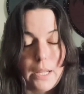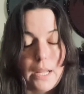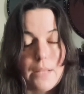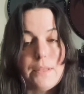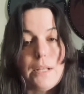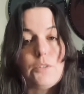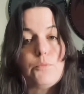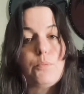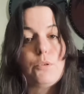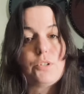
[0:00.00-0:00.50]
and
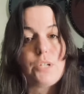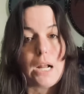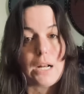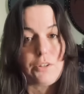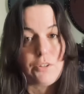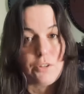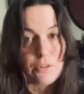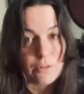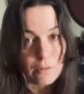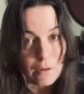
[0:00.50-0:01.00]
that's
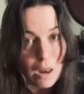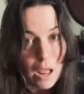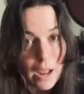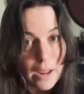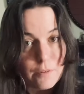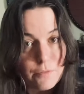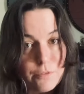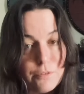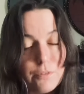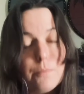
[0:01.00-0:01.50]
protecting your
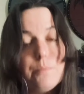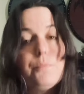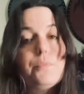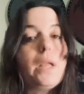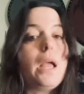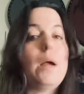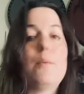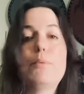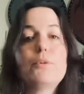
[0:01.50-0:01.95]
life and